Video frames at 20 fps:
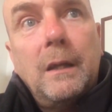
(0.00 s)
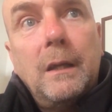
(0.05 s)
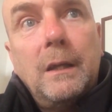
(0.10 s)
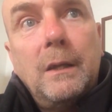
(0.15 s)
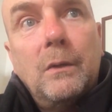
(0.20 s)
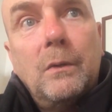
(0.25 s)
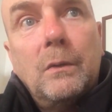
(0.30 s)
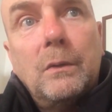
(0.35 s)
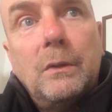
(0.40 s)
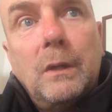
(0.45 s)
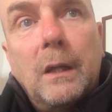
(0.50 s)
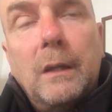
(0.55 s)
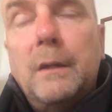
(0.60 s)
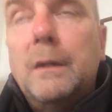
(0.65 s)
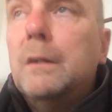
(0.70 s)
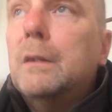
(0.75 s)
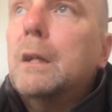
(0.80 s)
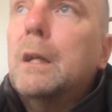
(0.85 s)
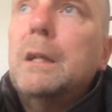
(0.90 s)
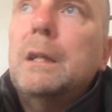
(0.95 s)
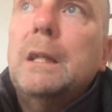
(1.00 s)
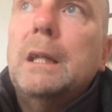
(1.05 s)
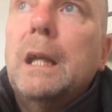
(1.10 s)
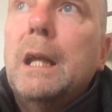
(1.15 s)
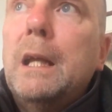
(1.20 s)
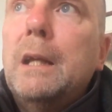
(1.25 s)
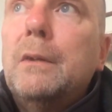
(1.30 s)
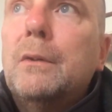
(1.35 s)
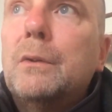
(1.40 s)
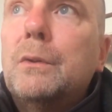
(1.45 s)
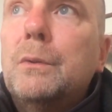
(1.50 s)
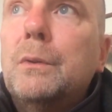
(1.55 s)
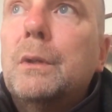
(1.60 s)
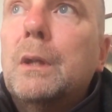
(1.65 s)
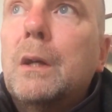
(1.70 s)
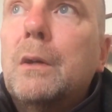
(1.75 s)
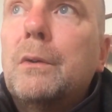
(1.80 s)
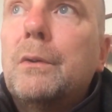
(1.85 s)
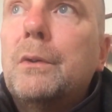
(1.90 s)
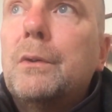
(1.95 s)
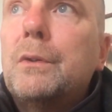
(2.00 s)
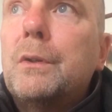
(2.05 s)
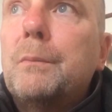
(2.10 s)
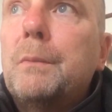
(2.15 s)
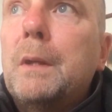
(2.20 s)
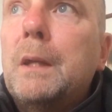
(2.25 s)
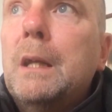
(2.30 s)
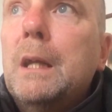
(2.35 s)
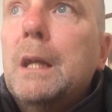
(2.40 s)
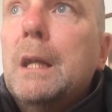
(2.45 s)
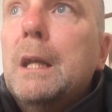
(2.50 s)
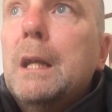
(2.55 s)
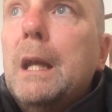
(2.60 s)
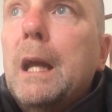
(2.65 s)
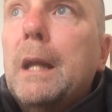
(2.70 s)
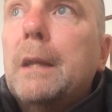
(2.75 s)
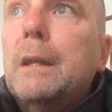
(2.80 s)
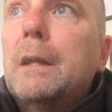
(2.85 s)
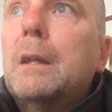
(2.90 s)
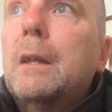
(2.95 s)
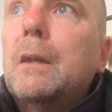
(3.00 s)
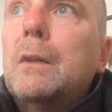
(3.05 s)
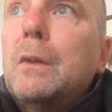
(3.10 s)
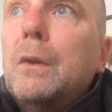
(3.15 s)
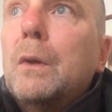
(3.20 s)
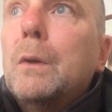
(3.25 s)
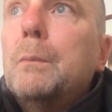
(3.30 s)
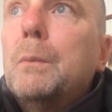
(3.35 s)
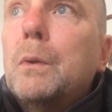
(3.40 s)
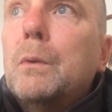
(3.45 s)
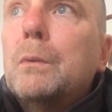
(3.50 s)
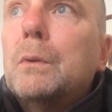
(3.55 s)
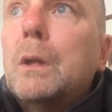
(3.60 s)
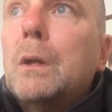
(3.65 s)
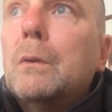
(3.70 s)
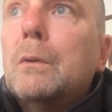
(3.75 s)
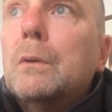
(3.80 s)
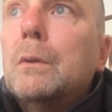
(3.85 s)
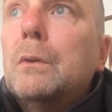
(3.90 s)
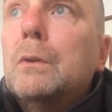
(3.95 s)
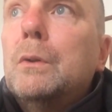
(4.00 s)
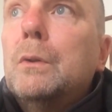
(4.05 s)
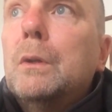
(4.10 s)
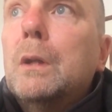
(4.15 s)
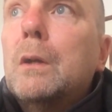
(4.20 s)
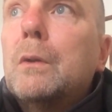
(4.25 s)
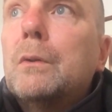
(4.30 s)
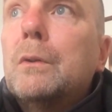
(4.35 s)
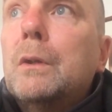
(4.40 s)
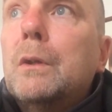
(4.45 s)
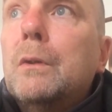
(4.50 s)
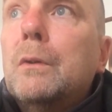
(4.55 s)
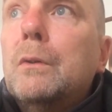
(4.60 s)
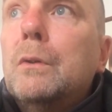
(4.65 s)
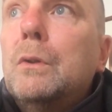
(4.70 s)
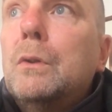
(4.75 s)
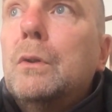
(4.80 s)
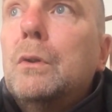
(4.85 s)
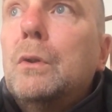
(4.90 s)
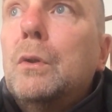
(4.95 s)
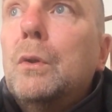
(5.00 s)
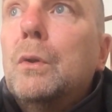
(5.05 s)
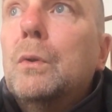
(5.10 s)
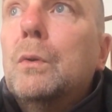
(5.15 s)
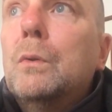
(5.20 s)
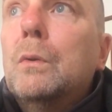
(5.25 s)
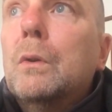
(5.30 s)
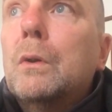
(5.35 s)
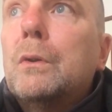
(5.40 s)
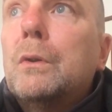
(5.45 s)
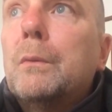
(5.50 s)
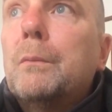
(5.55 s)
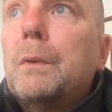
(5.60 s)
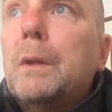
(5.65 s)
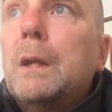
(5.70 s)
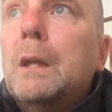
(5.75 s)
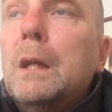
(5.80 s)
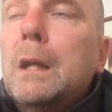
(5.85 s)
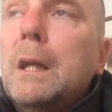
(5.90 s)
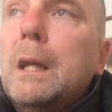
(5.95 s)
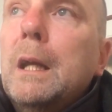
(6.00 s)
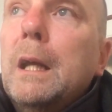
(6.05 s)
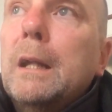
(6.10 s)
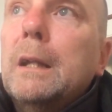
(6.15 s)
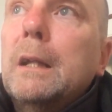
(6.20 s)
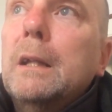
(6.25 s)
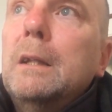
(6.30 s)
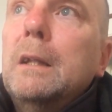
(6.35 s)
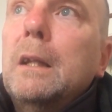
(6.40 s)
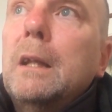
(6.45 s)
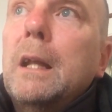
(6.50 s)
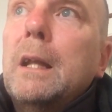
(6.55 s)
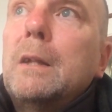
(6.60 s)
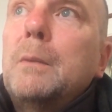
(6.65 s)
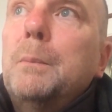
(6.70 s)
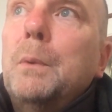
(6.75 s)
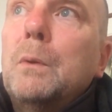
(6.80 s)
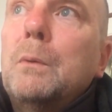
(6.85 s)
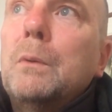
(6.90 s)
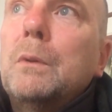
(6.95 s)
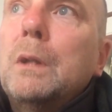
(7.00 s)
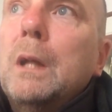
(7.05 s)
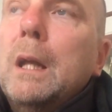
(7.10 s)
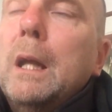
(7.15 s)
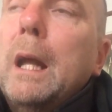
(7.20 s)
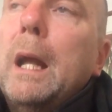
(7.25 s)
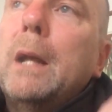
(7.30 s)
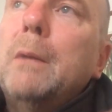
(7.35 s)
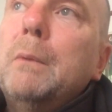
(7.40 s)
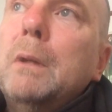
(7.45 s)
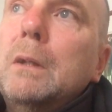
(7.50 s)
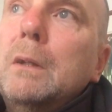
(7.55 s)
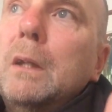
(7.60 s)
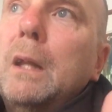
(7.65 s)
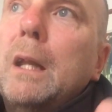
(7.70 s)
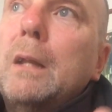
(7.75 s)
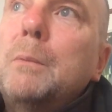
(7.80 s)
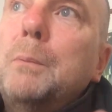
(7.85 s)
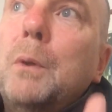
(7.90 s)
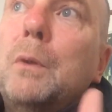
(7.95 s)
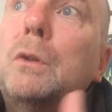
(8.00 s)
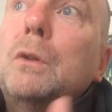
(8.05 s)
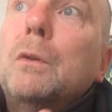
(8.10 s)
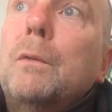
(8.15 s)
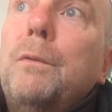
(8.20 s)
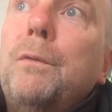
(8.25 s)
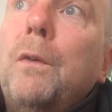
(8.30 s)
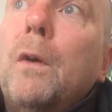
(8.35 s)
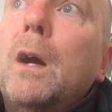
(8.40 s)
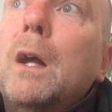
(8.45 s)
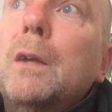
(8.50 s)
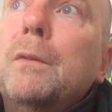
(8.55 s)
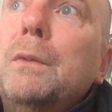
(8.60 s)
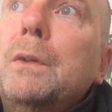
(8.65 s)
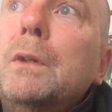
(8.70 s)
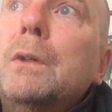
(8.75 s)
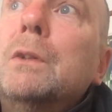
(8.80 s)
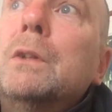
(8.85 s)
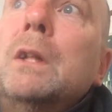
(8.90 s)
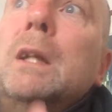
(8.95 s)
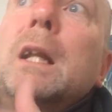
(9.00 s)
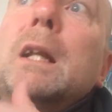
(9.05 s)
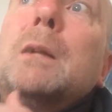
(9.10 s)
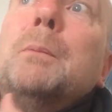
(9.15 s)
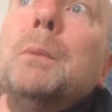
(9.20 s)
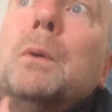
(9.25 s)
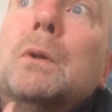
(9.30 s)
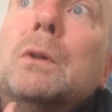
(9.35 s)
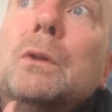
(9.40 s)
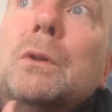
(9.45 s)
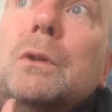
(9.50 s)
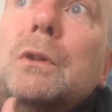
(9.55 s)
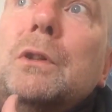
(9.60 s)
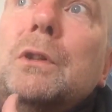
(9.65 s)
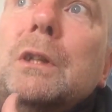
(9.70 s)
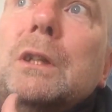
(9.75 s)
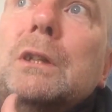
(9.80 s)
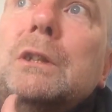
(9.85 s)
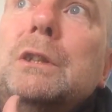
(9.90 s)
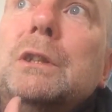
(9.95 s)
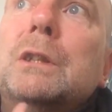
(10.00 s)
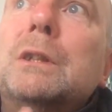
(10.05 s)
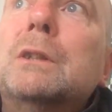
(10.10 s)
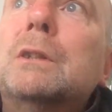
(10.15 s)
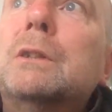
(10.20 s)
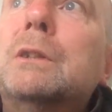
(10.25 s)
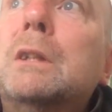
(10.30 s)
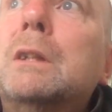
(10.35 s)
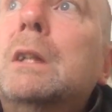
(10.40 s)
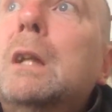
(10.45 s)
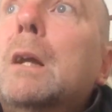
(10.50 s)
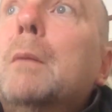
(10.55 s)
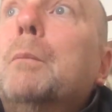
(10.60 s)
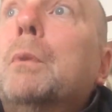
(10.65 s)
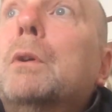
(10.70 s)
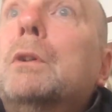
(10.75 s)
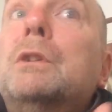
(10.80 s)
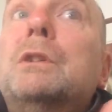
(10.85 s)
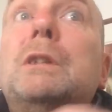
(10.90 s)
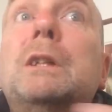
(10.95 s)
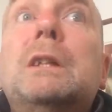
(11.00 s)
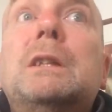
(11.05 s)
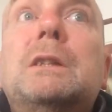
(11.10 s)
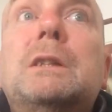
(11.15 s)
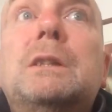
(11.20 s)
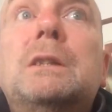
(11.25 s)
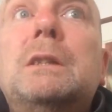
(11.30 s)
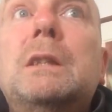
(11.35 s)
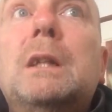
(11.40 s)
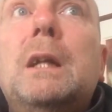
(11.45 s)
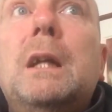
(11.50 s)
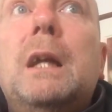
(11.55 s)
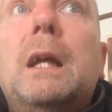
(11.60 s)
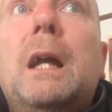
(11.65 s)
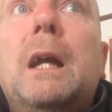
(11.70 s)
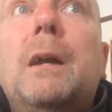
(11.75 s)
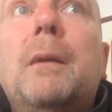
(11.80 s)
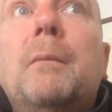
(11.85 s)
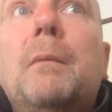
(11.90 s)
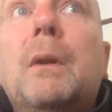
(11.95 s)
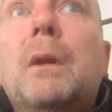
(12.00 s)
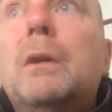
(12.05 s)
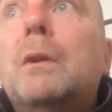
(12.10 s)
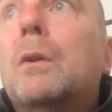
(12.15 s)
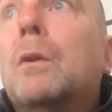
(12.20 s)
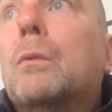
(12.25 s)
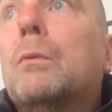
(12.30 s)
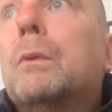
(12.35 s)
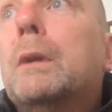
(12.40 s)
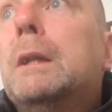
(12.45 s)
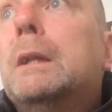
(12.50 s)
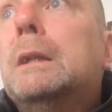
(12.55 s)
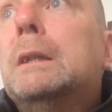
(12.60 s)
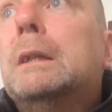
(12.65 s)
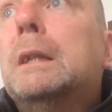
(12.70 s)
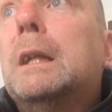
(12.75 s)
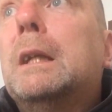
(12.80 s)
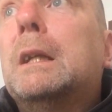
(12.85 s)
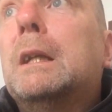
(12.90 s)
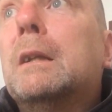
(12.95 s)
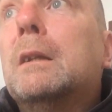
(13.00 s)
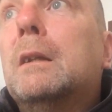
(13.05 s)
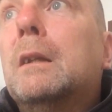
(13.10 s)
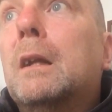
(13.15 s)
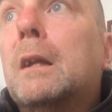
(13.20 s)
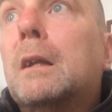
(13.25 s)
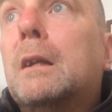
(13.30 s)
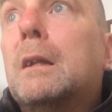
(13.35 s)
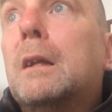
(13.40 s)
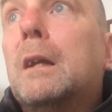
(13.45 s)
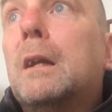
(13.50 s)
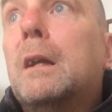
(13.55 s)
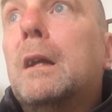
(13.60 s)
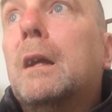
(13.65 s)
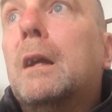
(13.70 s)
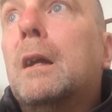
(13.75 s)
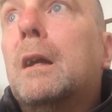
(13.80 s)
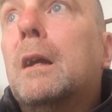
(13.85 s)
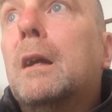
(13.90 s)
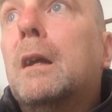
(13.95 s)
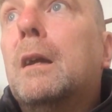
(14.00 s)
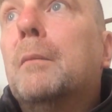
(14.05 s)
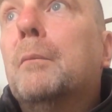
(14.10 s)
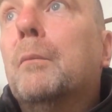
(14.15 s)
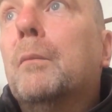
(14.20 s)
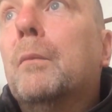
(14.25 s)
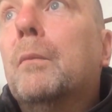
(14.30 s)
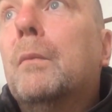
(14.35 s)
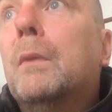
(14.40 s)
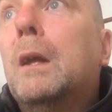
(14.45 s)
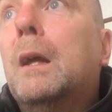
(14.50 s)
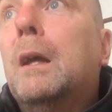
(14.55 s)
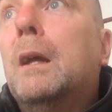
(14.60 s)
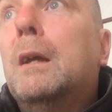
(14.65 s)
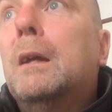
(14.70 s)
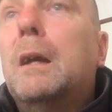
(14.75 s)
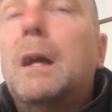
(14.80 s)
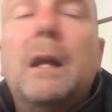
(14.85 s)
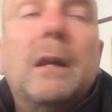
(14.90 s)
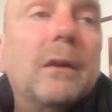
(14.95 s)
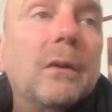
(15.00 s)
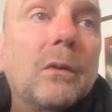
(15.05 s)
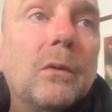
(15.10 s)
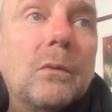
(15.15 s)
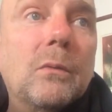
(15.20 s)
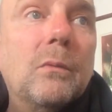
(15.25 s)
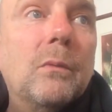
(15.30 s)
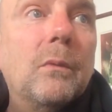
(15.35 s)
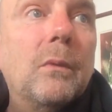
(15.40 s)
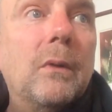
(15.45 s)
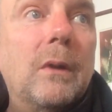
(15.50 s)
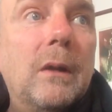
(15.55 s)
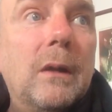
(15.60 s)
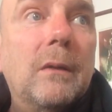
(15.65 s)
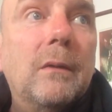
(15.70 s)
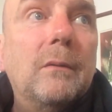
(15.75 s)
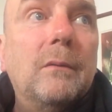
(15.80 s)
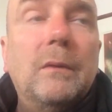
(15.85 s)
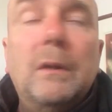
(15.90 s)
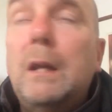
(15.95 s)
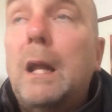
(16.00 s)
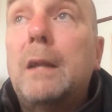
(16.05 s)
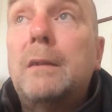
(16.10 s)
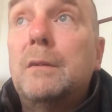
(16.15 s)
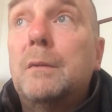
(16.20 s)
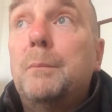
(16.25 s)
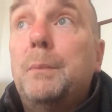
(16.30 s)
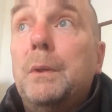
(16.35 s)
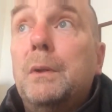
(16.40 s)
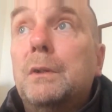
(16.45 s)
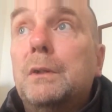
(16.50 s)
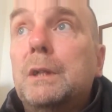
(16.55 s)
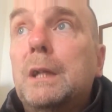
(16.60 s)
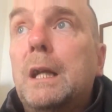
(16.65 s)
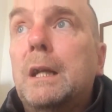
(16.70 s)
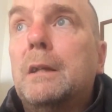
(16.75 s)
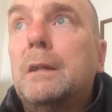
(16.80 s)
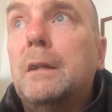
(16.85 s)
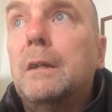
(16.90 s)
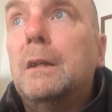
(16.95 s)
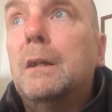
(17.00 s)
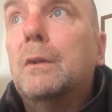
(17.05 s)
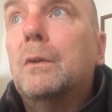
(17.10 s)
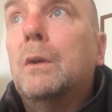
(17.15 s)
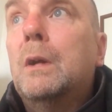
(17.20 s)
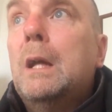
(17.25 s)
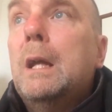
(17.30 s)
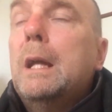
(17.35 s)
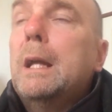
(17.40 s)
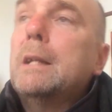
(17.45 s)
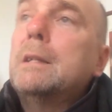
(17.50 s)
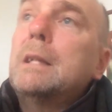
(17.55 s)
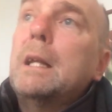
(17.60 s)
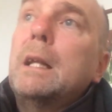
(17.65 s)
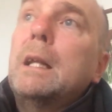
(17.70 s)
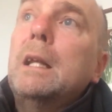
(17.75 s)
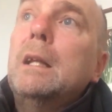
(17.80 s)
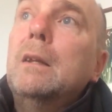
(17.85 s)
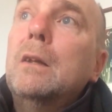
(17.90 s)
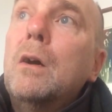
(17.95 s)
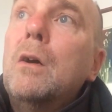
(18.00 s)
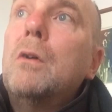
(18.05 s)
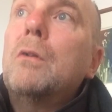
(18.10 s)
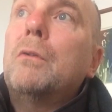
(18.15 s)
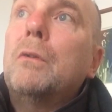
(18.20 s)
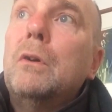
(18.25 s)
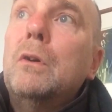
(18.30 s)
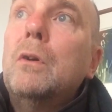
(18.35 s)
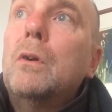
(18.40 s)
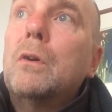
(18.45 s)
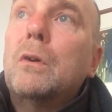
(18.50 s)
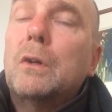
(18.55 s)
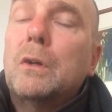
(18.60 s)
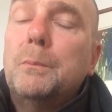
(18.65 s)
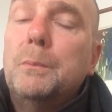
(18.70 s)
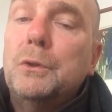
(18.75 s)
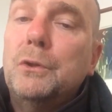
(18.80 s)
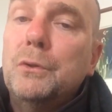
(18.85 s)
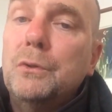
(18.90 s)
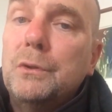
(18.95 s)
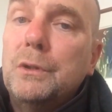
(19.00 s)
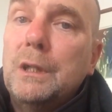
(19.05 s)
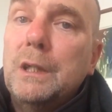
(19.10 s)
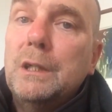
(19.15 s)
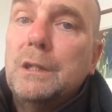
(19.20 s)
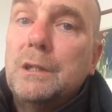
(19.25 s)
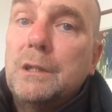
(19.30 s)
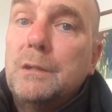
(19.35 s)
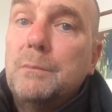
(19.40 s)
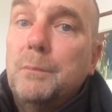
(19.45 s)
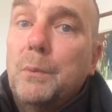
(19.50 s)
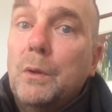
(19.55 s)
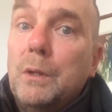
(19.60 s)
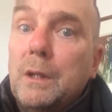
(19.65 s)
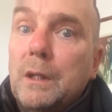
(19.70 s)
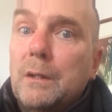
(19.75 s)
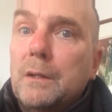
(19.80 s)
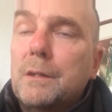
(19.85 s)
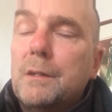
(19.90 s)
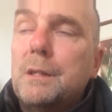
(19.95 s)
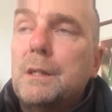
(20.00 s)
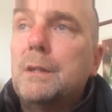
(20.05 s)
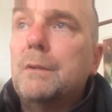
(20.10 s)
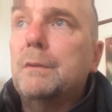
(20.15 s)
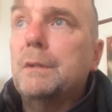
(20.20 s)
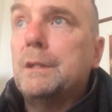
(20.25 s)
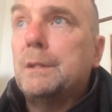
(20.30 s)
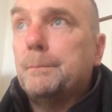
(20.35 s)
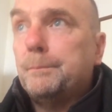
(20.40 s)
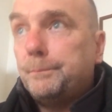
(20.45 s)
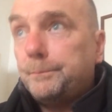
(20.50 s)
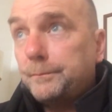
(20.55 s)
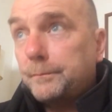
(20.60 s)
you know, I think ninety-eight or two thousand or something. And then the third book was out in two thousand two or something. And then the next book was anyway. The next book took five years. The next book took six years. And book six. Um, it's already taken like um, I don't know, uh, it hadn't appeared yet, and you know, it's taking longer and longer to produce each book in the series.